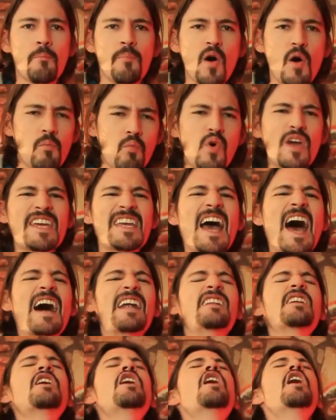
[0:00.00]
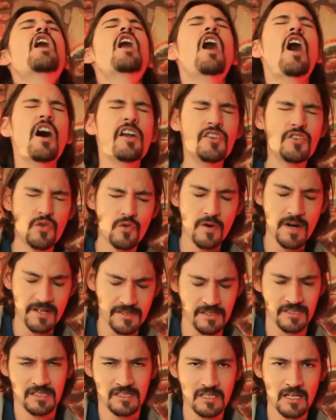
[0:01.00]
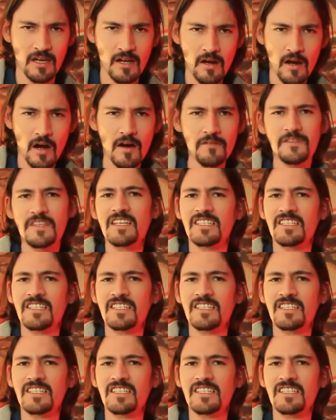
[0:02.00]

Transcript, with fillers: Boom. We got hundreds of